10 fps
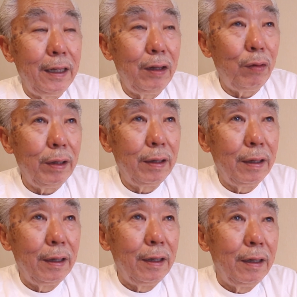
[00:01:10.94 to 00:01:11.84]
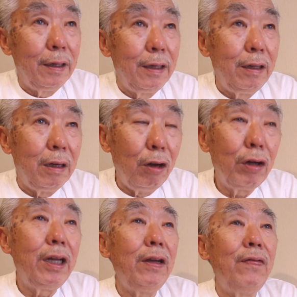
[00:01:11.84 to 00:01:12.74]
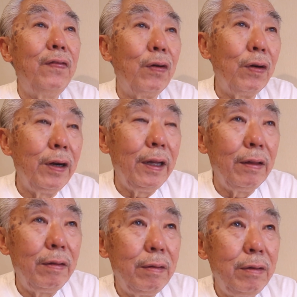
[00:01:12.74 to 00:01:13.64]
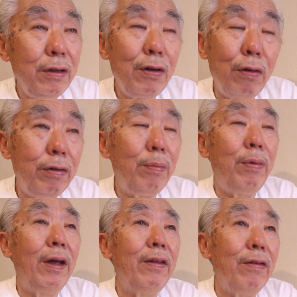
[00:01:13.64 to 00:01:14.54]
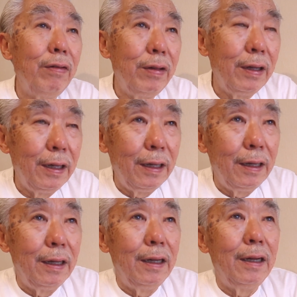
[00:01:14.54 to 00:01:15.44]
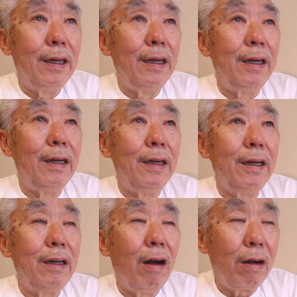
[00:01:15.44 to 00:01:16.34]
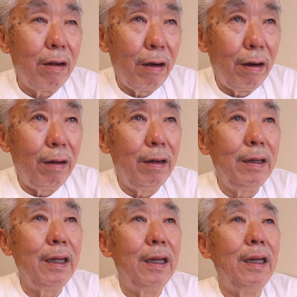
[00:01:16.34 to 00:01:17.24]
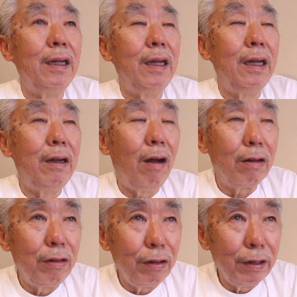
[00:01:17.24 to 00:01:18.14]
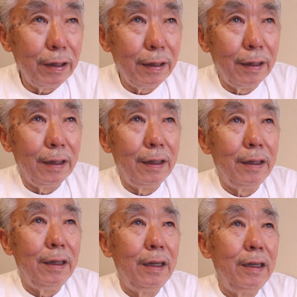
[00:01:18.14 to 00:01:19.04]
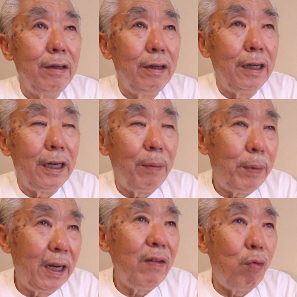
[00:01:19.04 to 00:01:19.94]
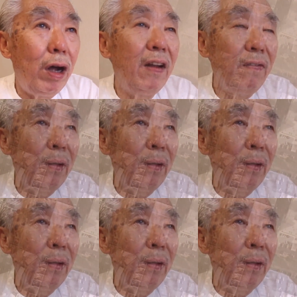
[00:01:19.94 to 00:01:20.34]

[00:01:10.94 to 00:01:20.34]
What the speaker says: he was looking for his two older brothers, Gok Keum and Gok Jun, and I believe one of